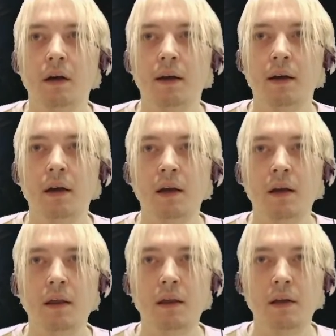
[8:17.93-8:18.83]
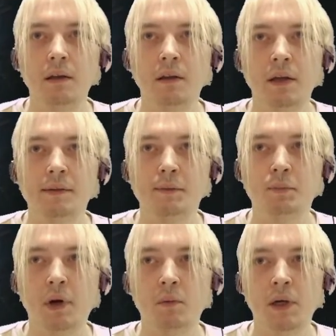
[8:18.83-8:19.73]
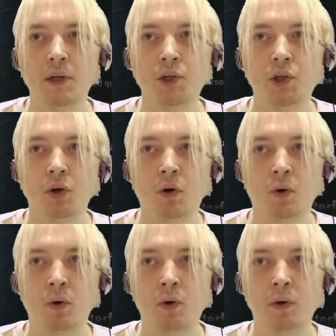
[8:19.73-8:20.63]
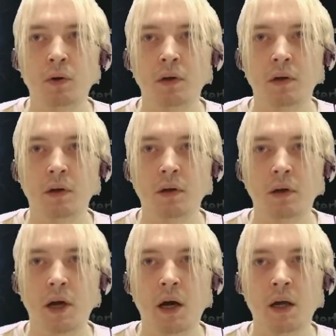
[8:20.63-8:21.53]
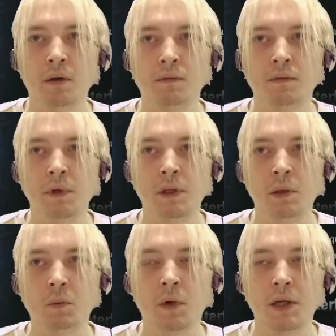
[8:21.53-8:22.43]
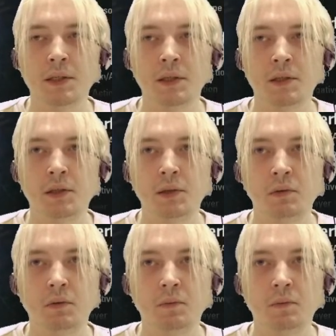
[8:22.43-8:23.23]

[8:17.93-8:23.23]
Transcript: And I think that's pretty much all I really wanted to.